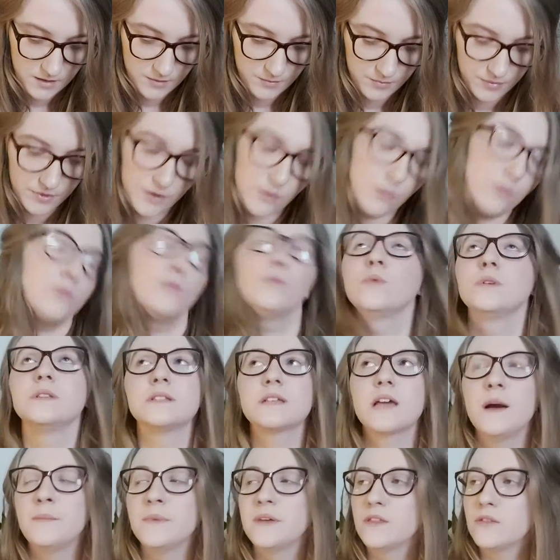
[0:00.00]
But what's
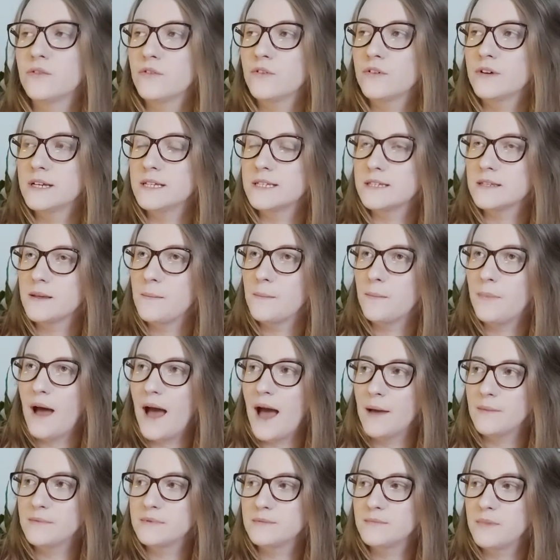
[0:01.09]
coming through is
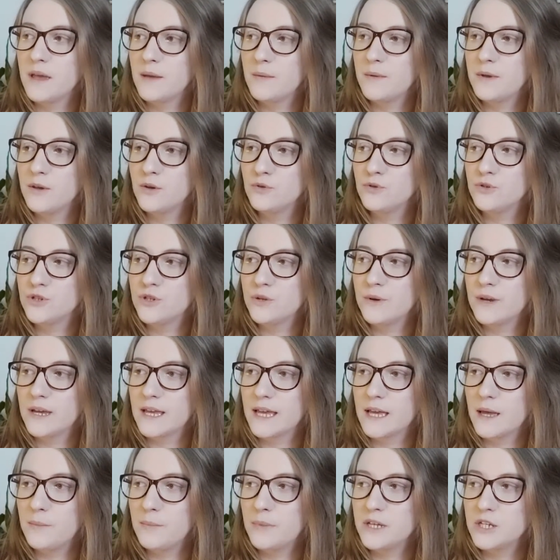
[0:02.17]
perhaps maybe you're doing
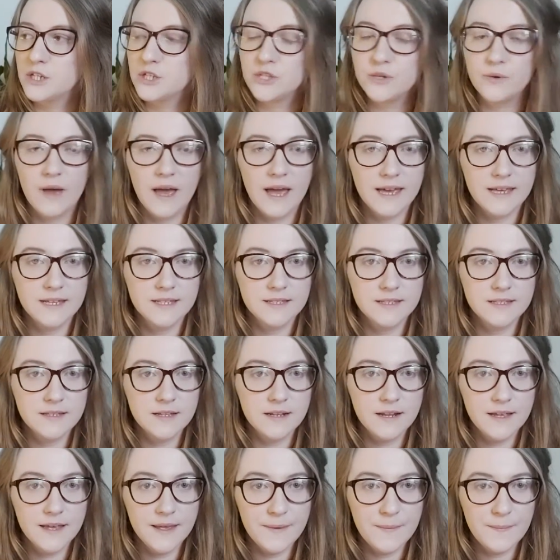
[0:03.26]
it a bit too
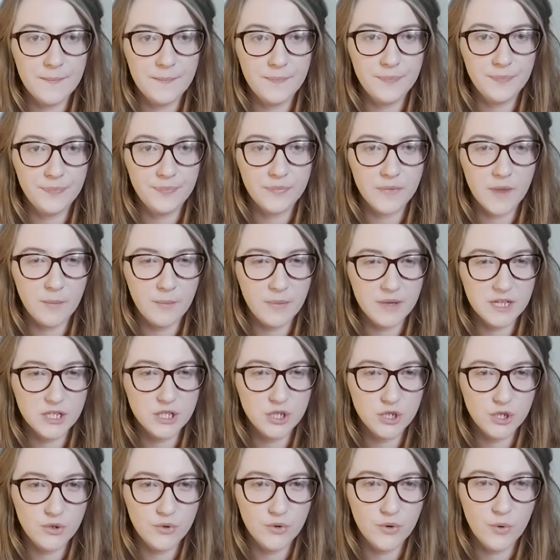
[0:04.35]
hastily, a bit
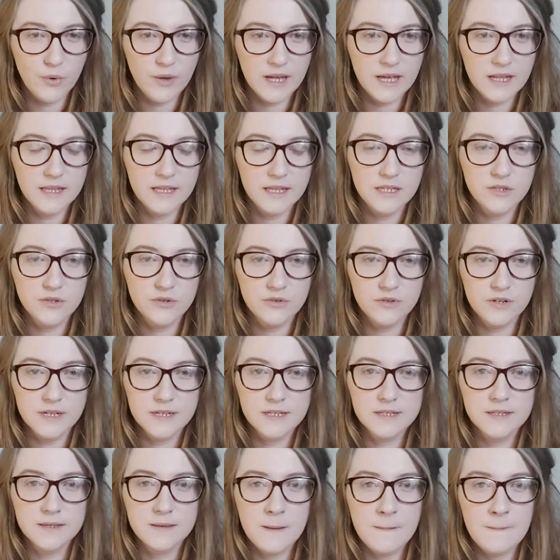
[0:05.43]
too quickly,
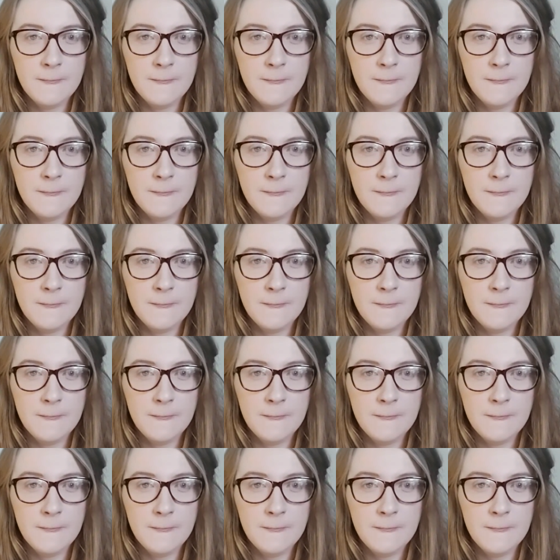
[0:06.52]
Taurus.